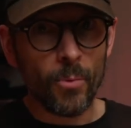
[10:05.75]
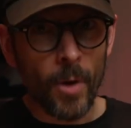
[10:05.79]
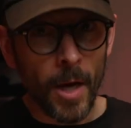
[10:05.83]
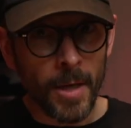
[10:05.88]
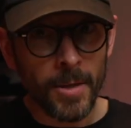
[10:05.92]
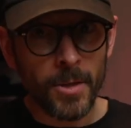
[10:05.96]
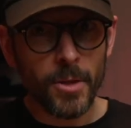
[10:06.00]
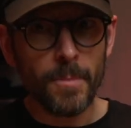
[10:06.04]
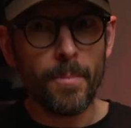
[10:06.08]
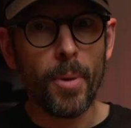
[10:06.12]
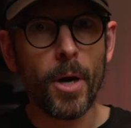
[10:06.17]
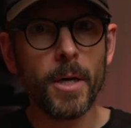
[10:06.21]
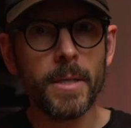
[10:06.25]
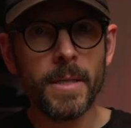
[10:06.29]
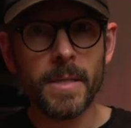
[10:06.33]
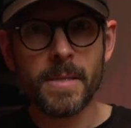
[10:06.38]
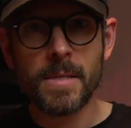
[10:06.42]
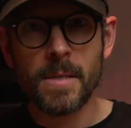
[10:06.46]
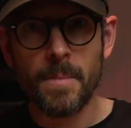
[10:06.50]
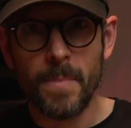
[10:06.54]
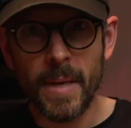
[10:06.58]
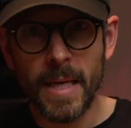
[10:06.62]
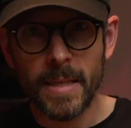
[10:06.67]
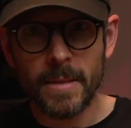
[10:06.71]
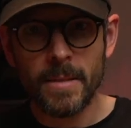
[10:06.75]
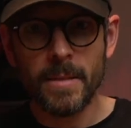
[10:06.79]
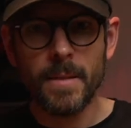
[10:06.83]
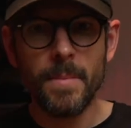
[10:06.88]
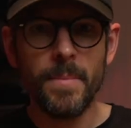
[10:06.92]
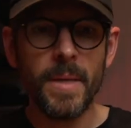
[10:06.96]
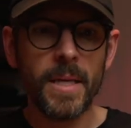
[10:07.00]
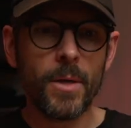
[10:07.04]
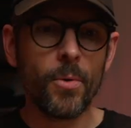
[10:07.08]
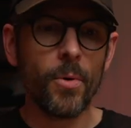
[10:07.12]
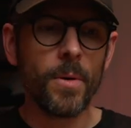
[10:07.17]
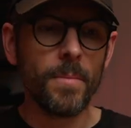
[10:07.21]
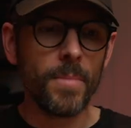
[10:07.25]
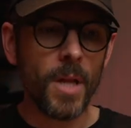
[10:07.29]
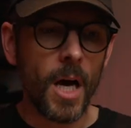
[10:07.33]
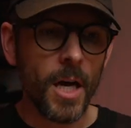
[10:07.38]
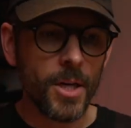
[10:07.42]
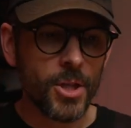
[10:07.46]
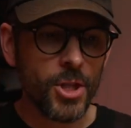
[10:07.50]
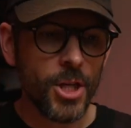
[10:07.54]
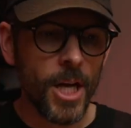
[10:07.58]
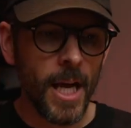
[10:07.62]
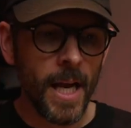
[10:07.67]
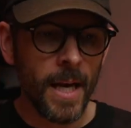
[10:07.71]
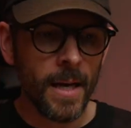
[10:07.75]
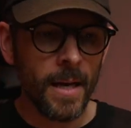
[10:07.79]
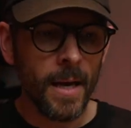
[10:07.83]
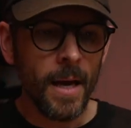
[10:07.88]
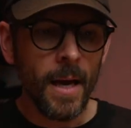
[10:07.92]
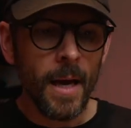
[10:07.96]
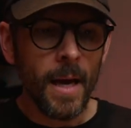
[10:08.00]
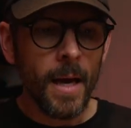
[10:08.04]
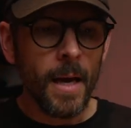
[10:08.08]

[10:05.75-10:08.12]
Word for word: run to participate to the Bitcoin blockchain.